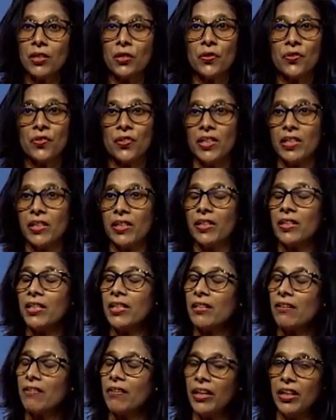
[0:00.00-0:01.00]
to sit in the
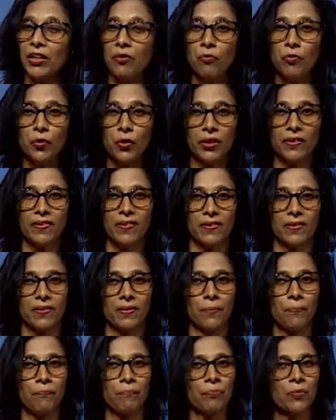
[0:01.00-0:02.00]
green woods,
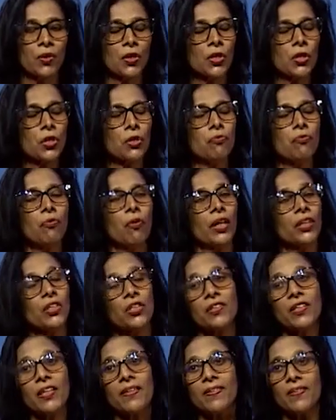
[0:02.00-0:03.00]
to watch
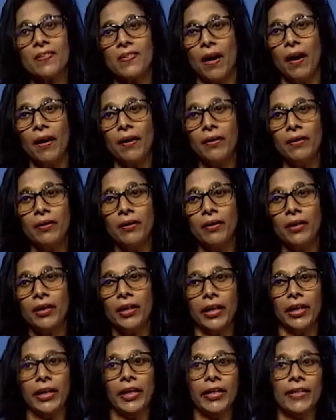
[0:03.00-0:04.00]
the sun
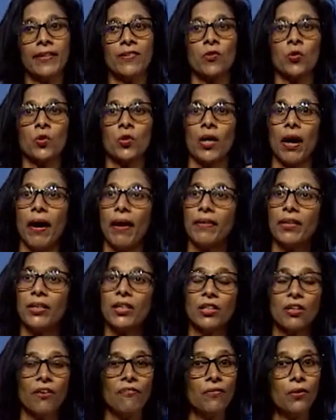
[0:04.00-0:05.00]
in his chariot
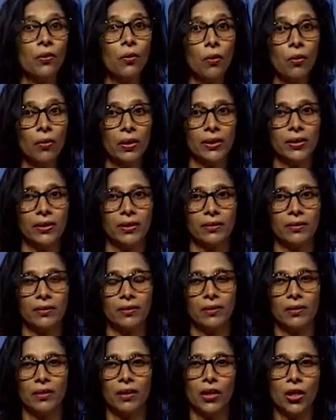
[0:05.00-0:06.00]
of gold.
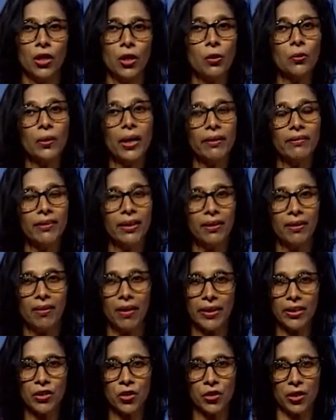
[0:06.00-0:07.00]
Look at that
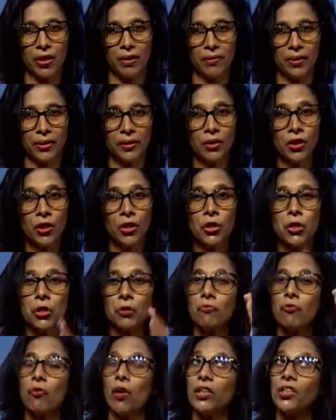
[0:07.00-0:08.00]
line, children, to
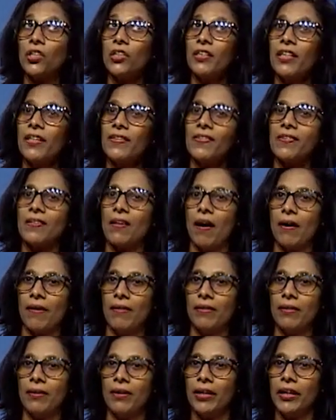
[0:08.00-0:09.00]
watch the
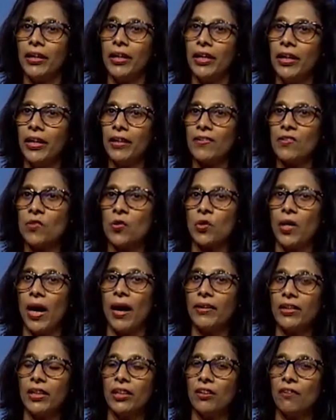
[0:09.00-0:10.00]
sun in his
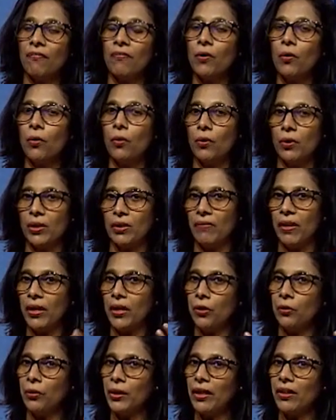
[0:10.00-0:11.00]
chariot of gold. When
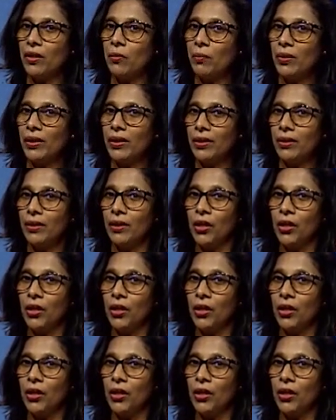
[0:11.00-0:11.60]
you hear the word